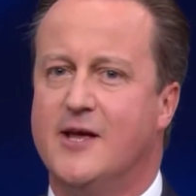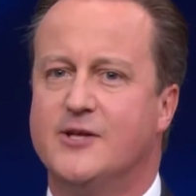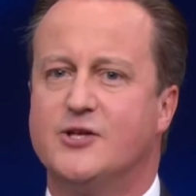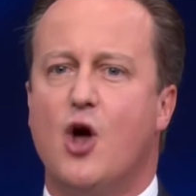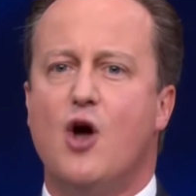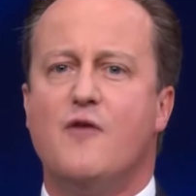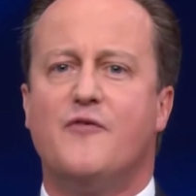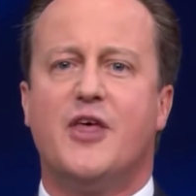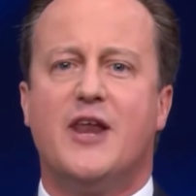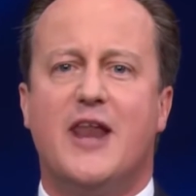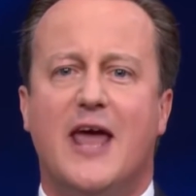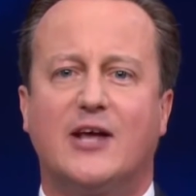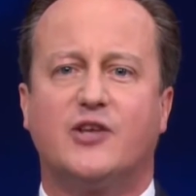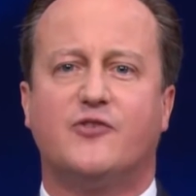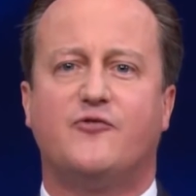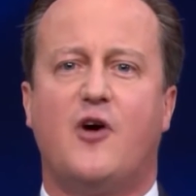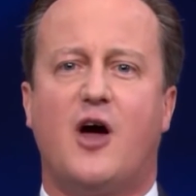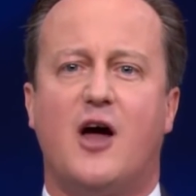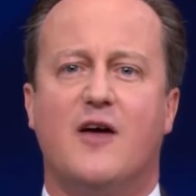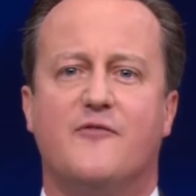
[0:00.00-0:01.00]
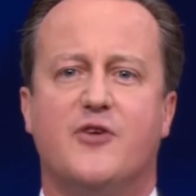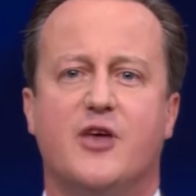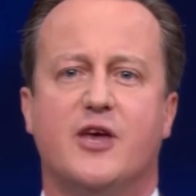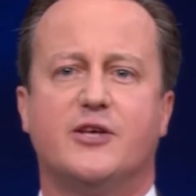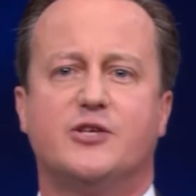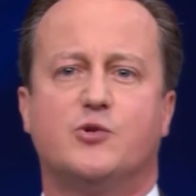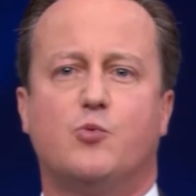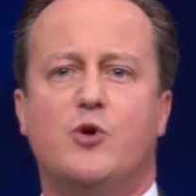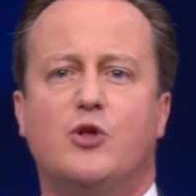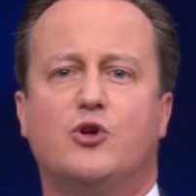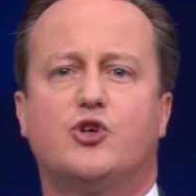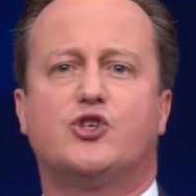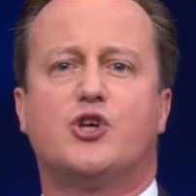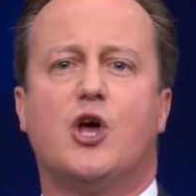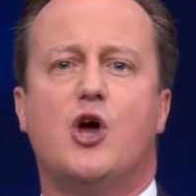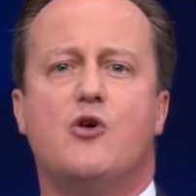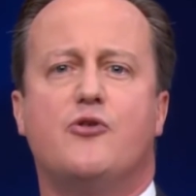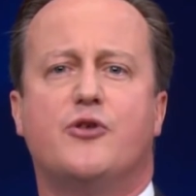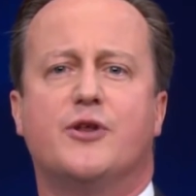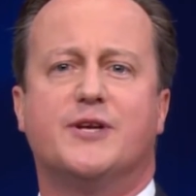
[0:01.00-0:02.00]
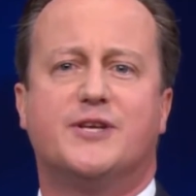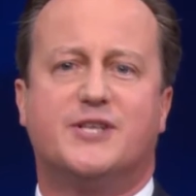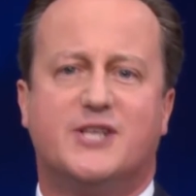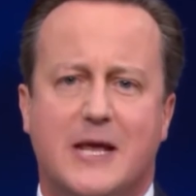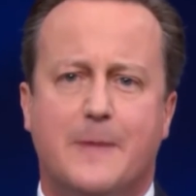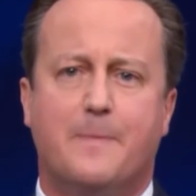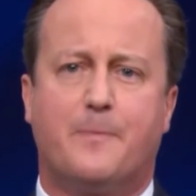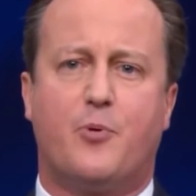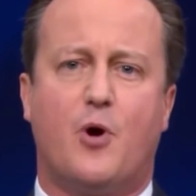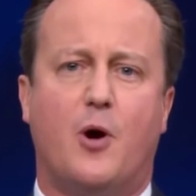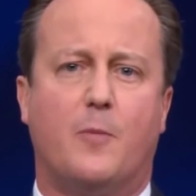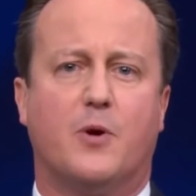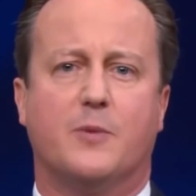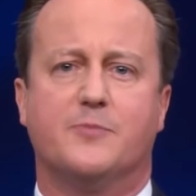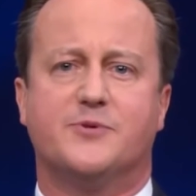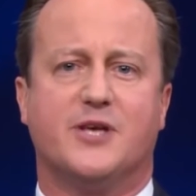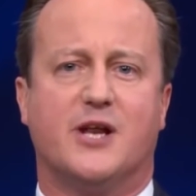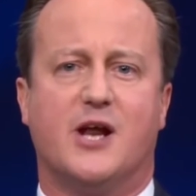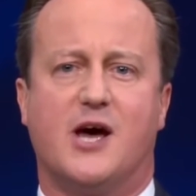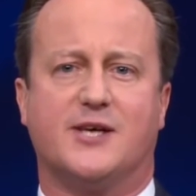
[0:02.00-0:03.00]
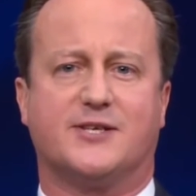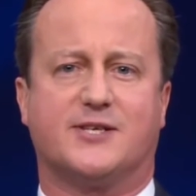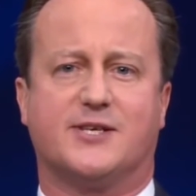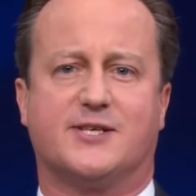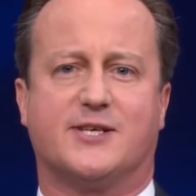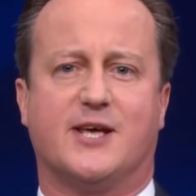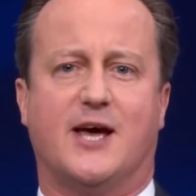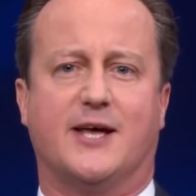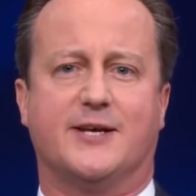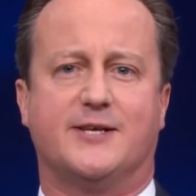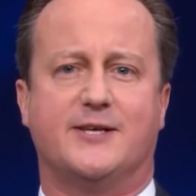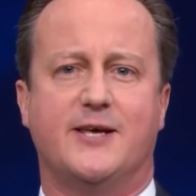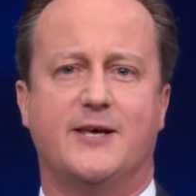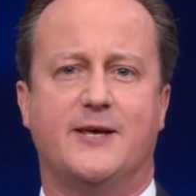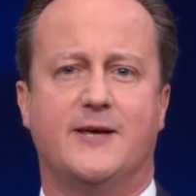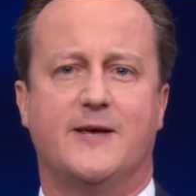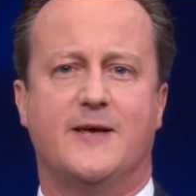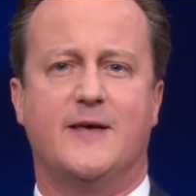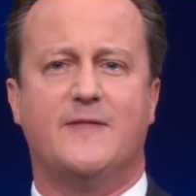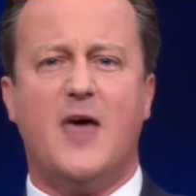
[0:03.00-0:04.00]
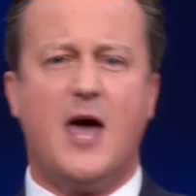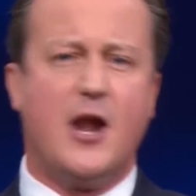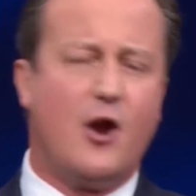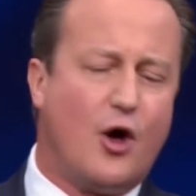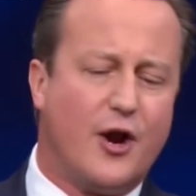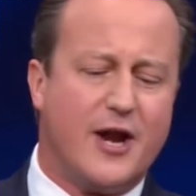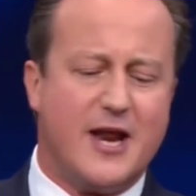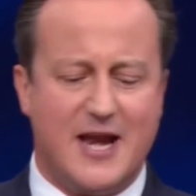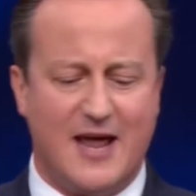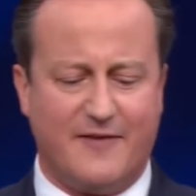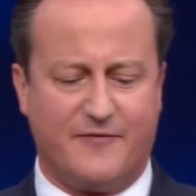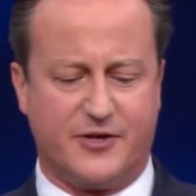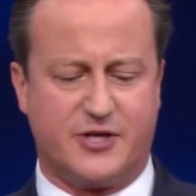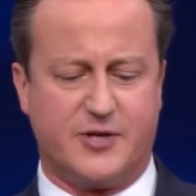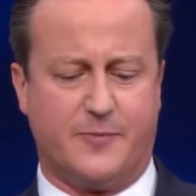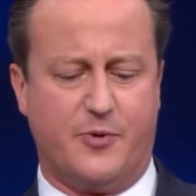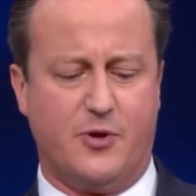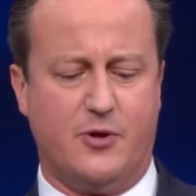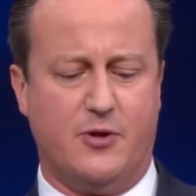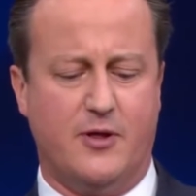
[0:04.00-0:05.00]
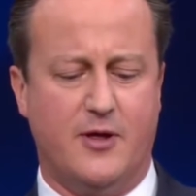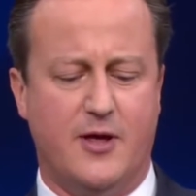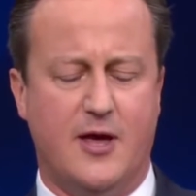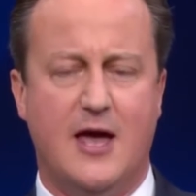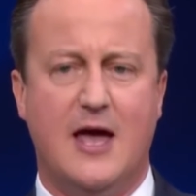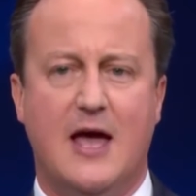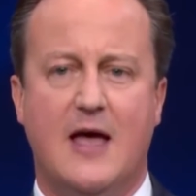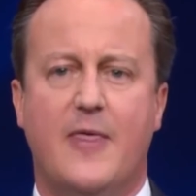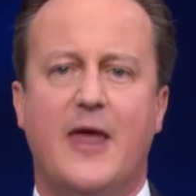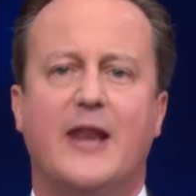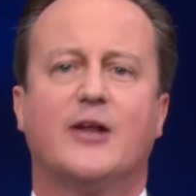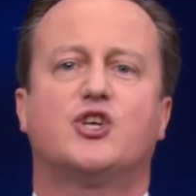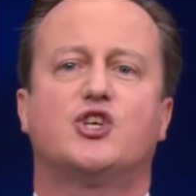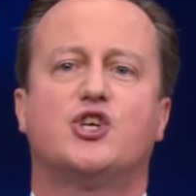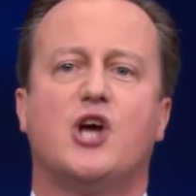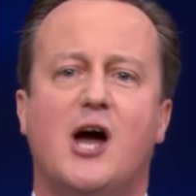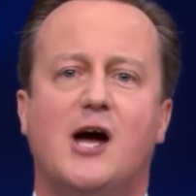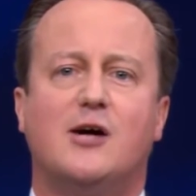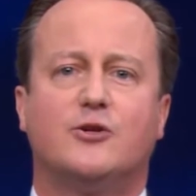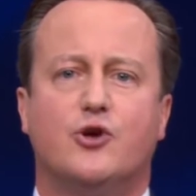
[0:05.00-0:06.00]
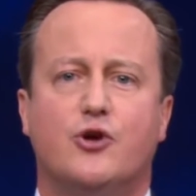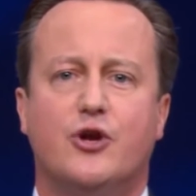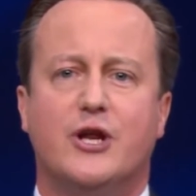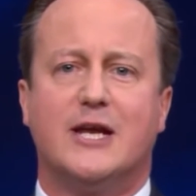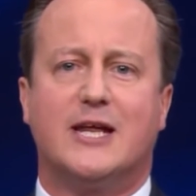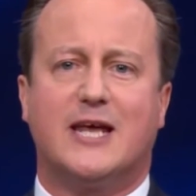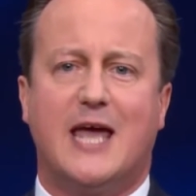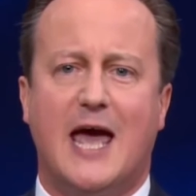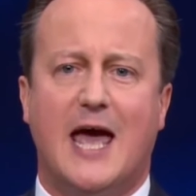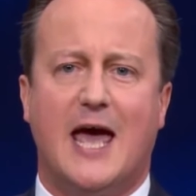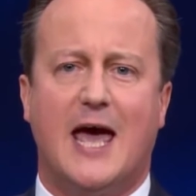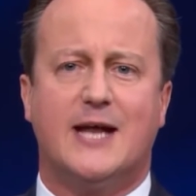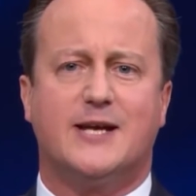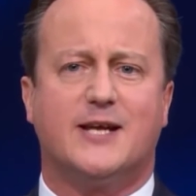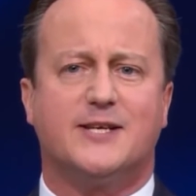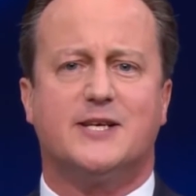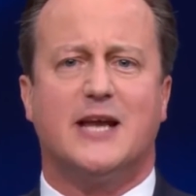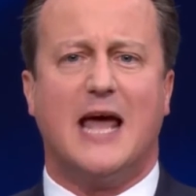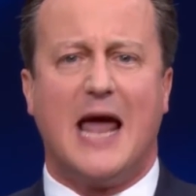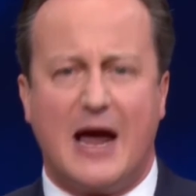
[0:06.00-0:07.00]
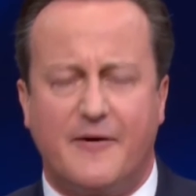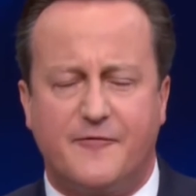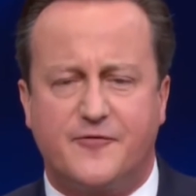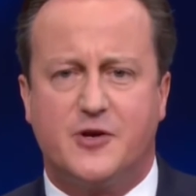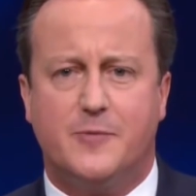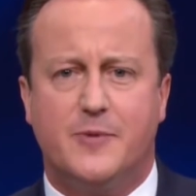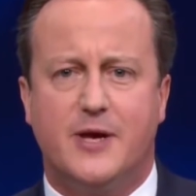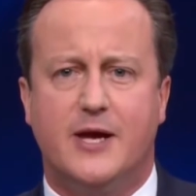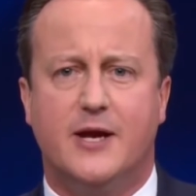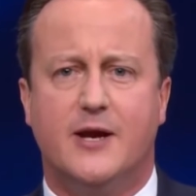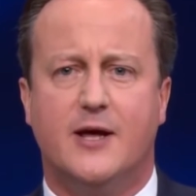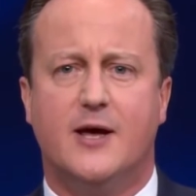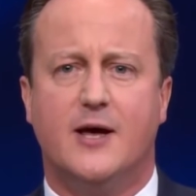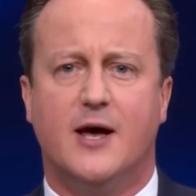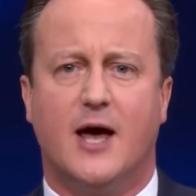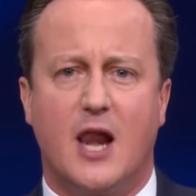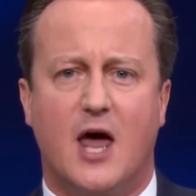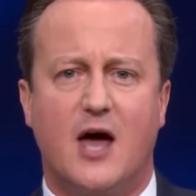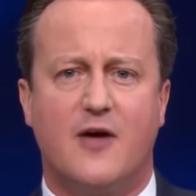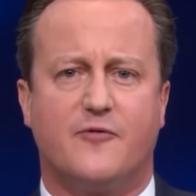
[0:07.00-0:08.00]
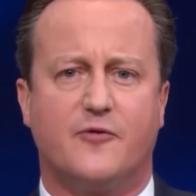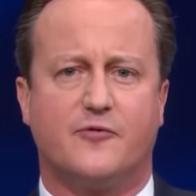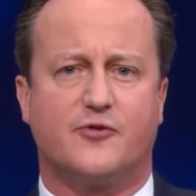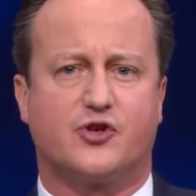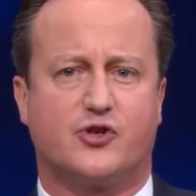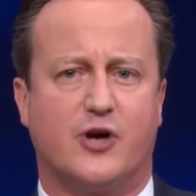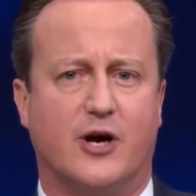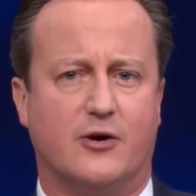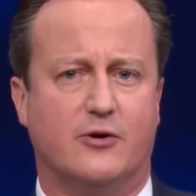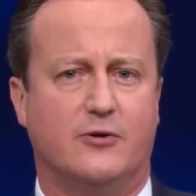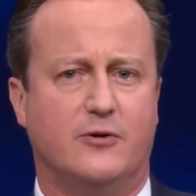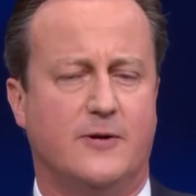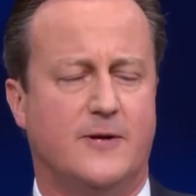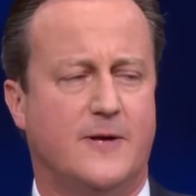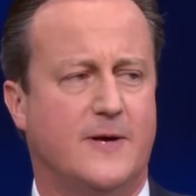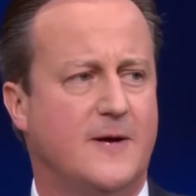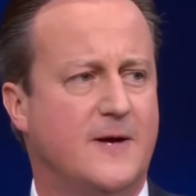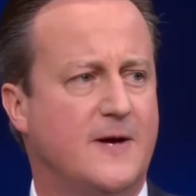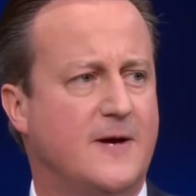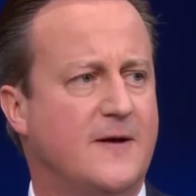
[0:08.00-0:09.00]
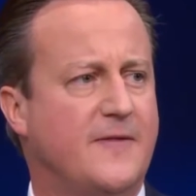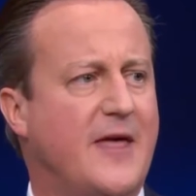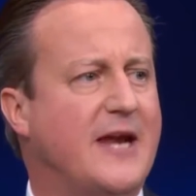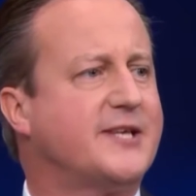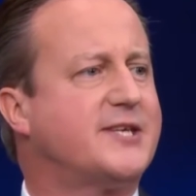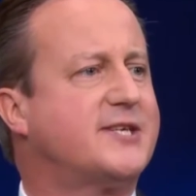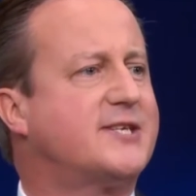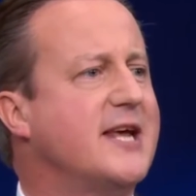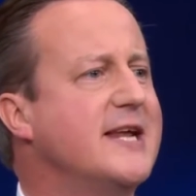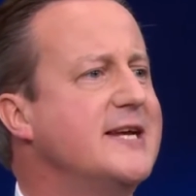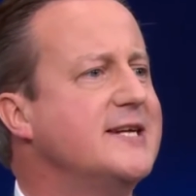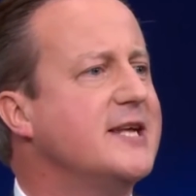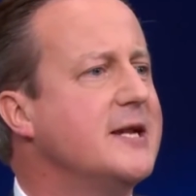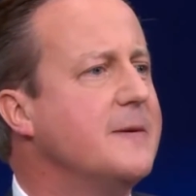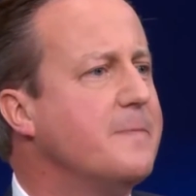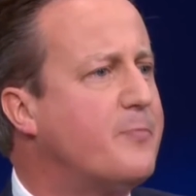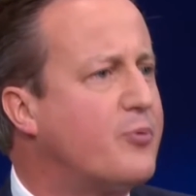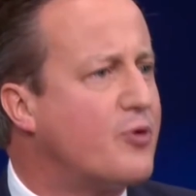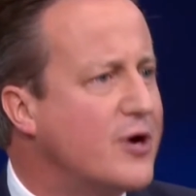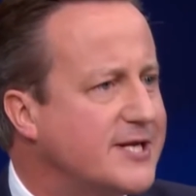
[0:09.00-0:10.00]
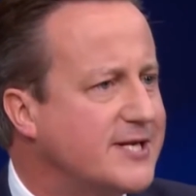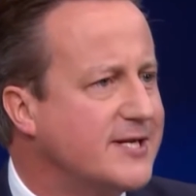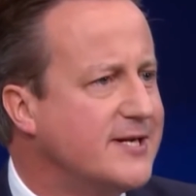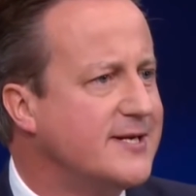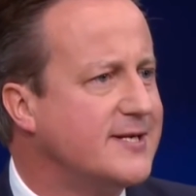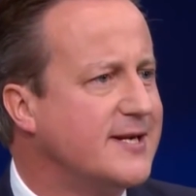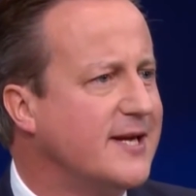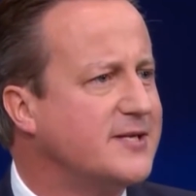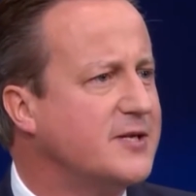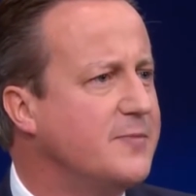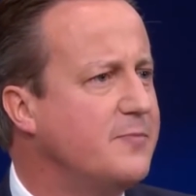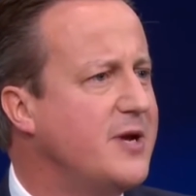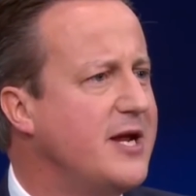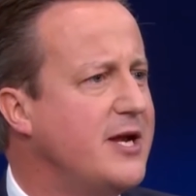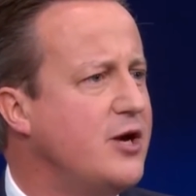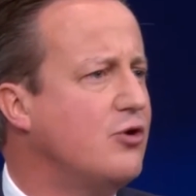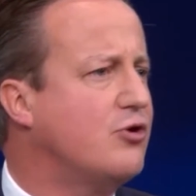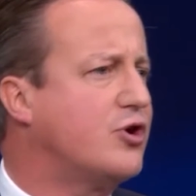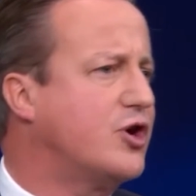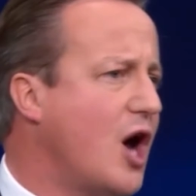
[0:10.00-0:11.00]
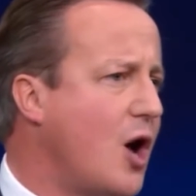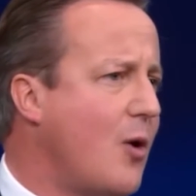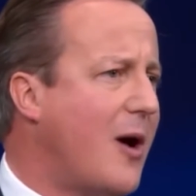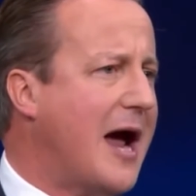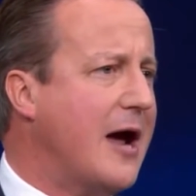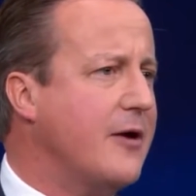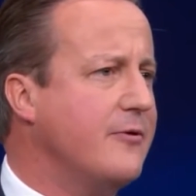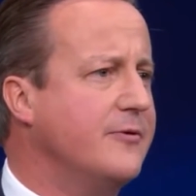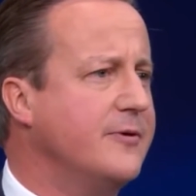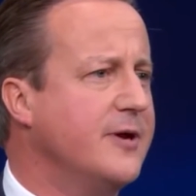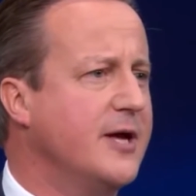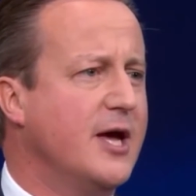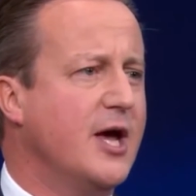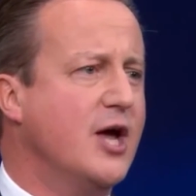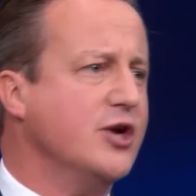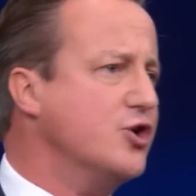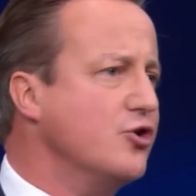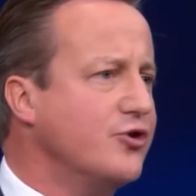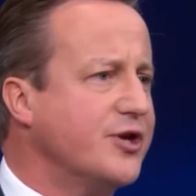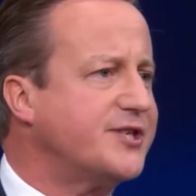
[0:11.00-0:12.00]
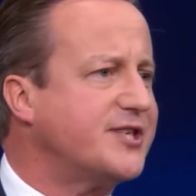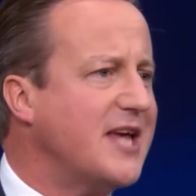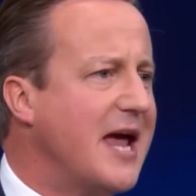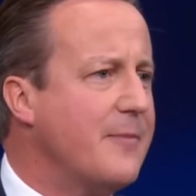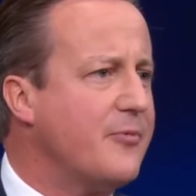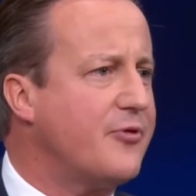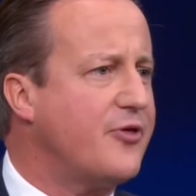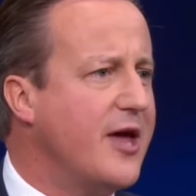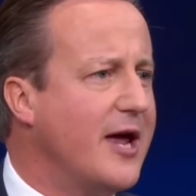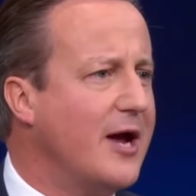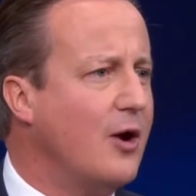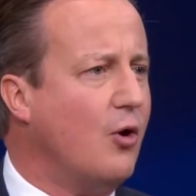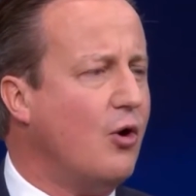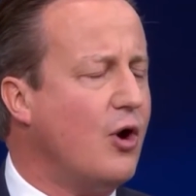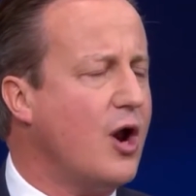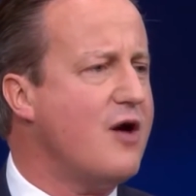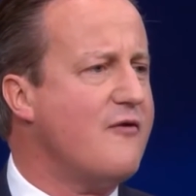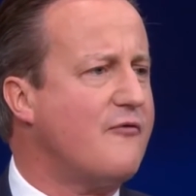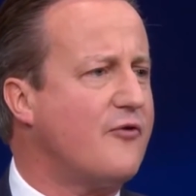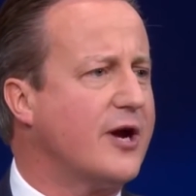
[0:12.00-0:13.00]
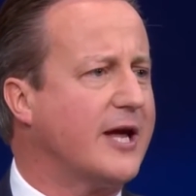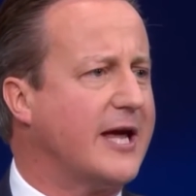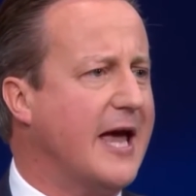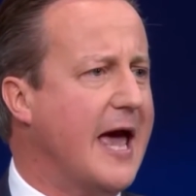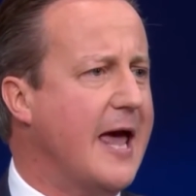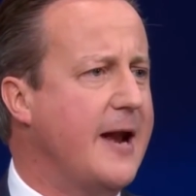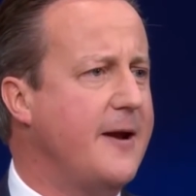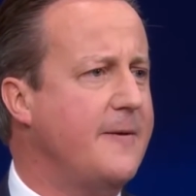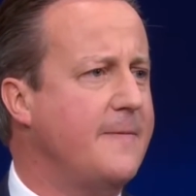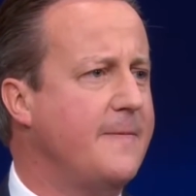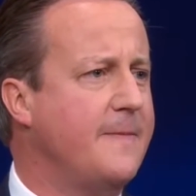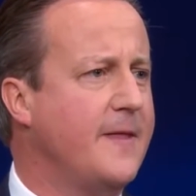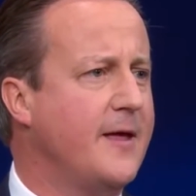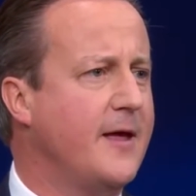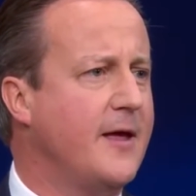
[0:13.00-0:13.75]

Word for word: So, over the next five years, we'll show that deep problems in our society, they're not inevitable, that a childhood in care doesn't have to mean a life of struggle, that a stint in prison doesn't mean you'll go out and do the same thing all over again,